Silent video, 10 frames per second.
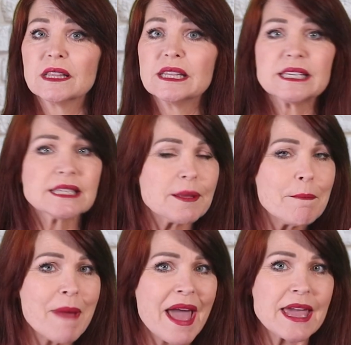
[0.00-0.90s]
This is the
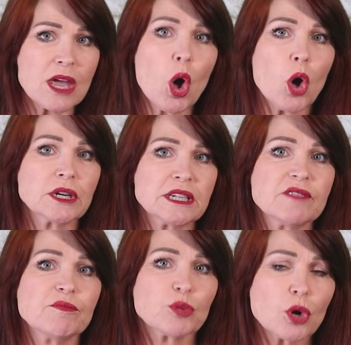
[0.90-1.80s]
main
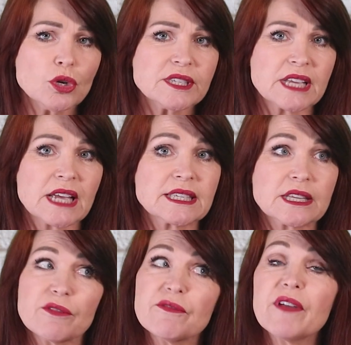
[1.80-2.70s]
cognitive process
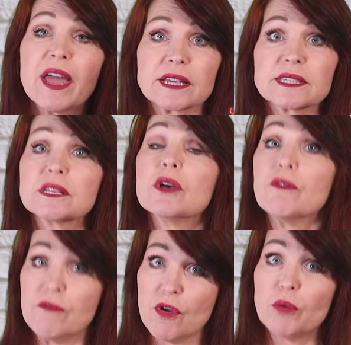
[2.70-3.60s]
that affects
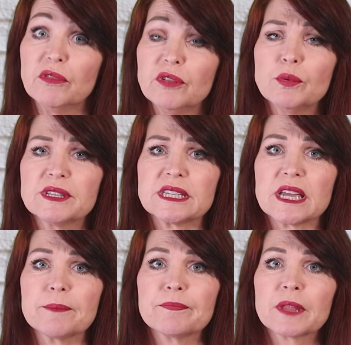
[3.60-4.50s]
verbal fluency.